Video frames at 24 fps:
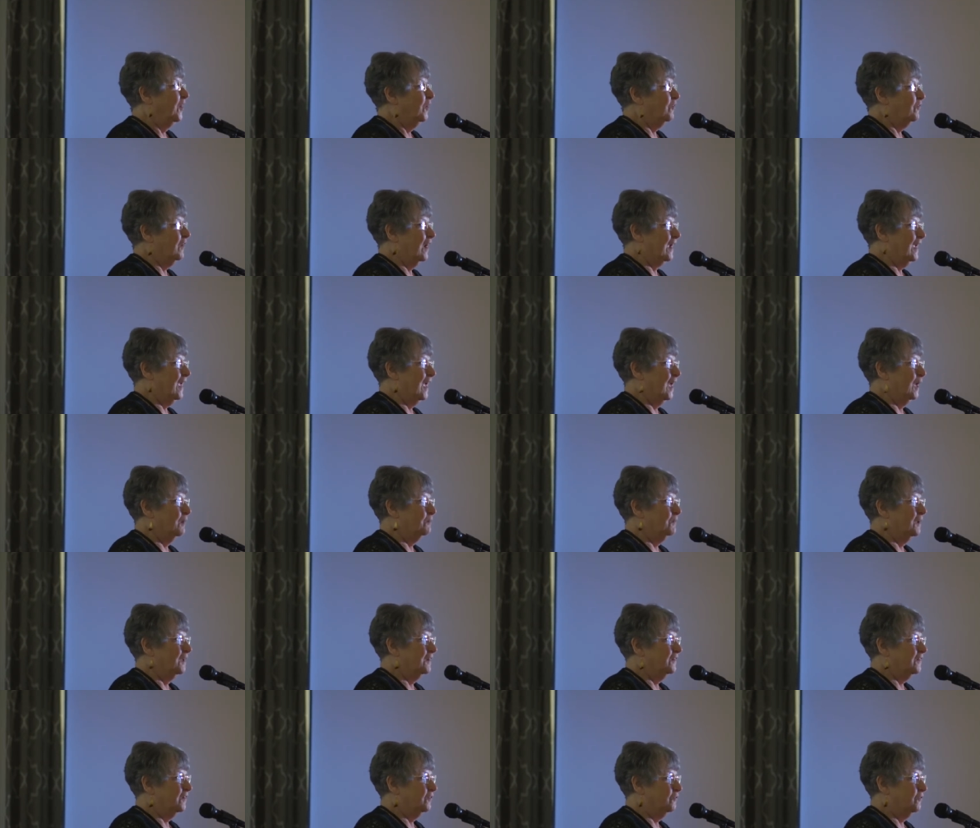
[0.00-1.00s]
Ray
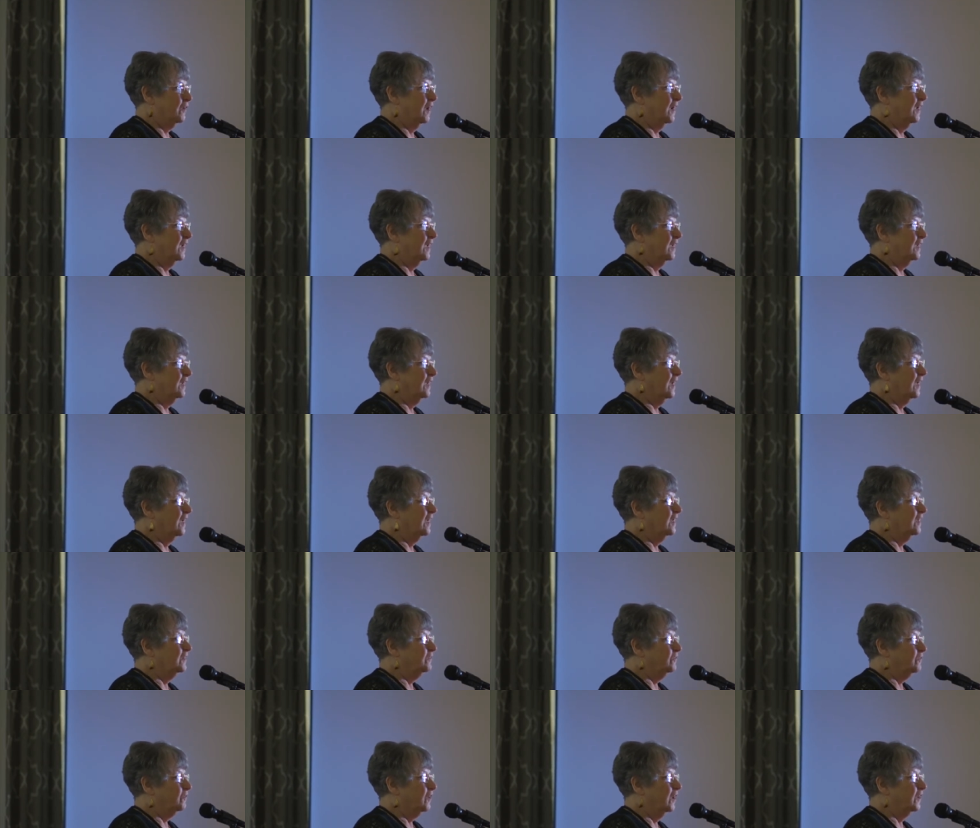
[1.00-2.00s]
Hammond. Ray
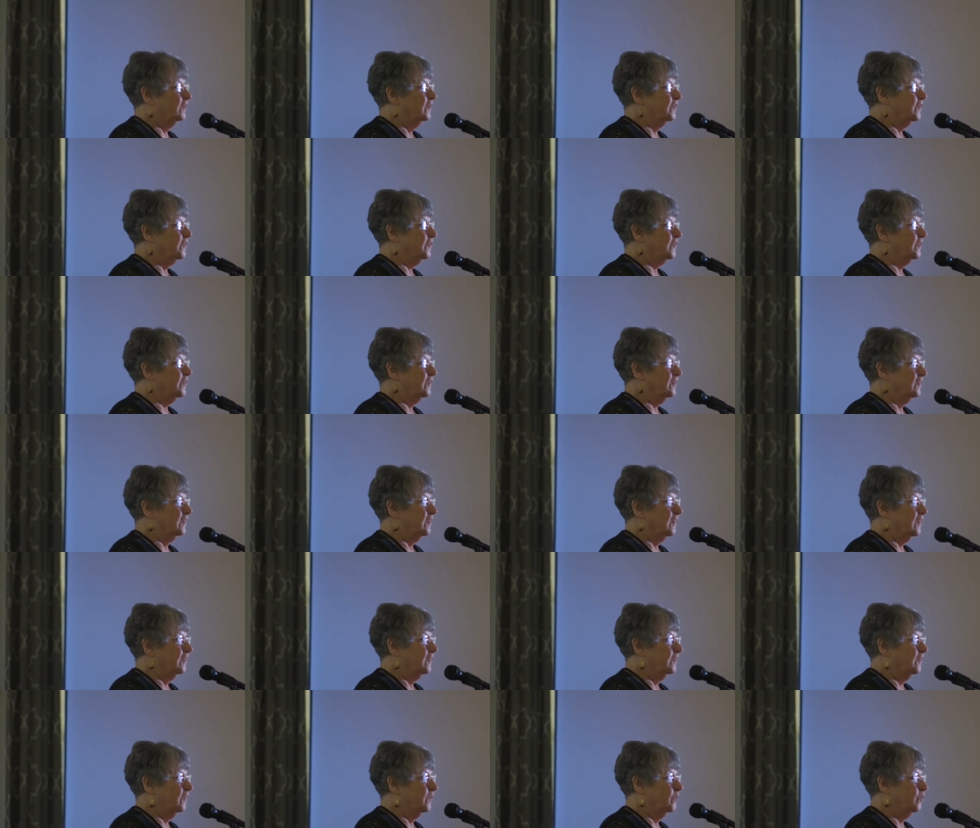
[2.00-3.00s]
uh, runs
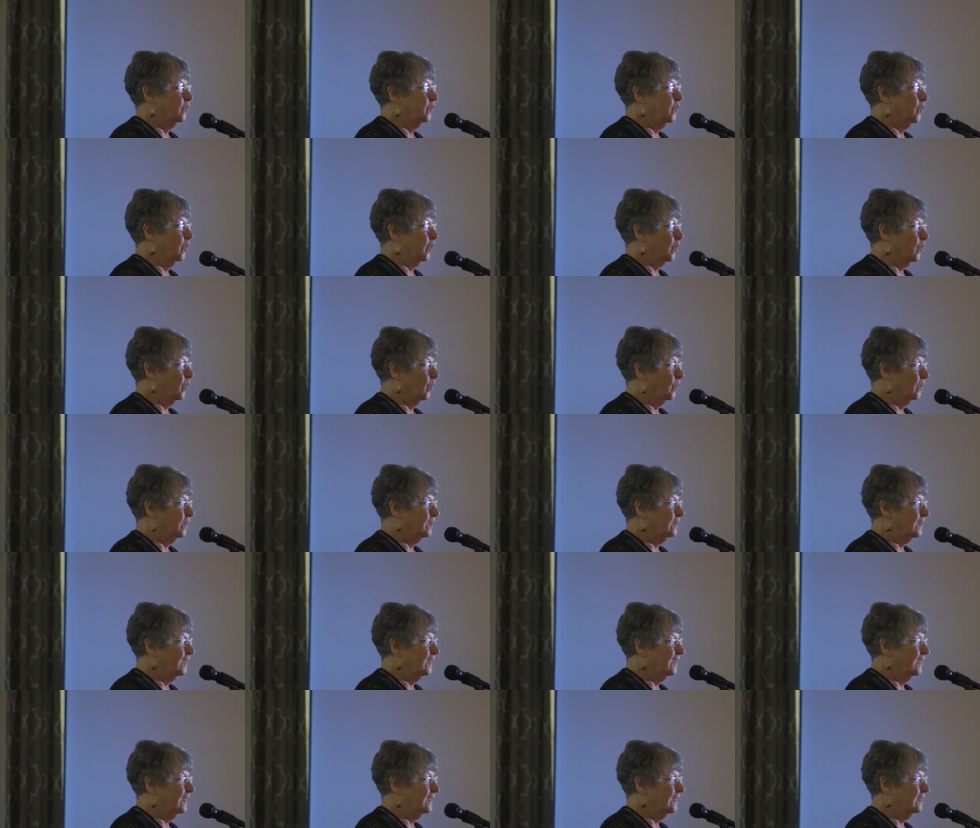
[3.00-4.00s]
the New York
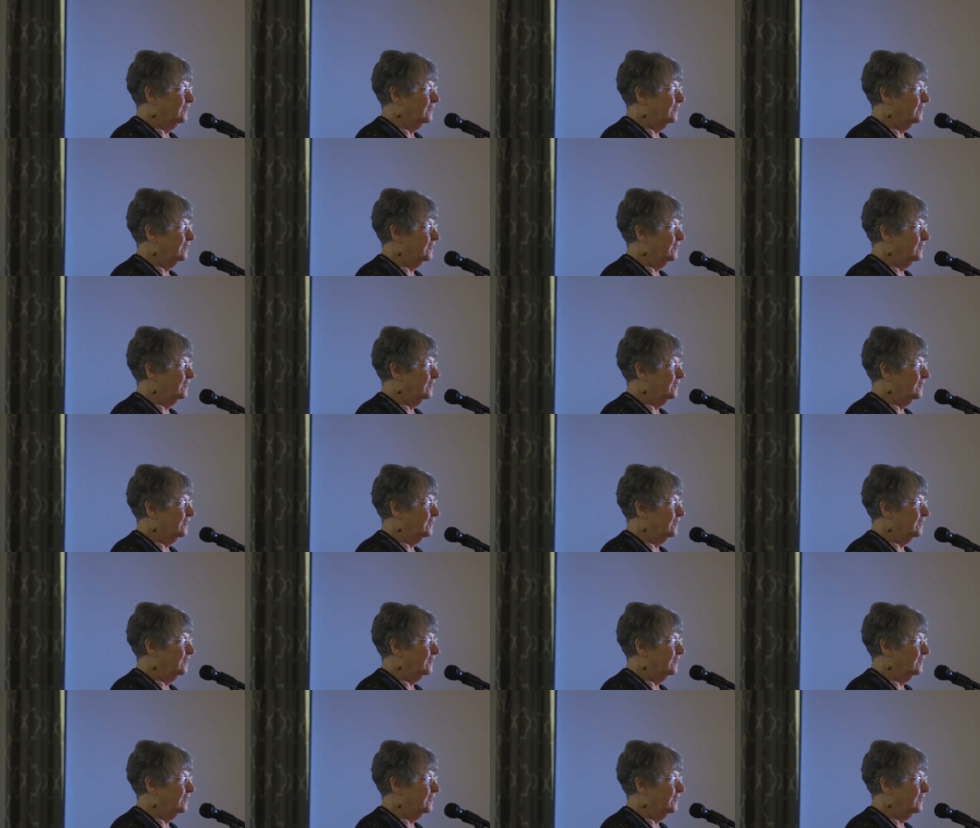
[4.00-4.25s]
Quarterly,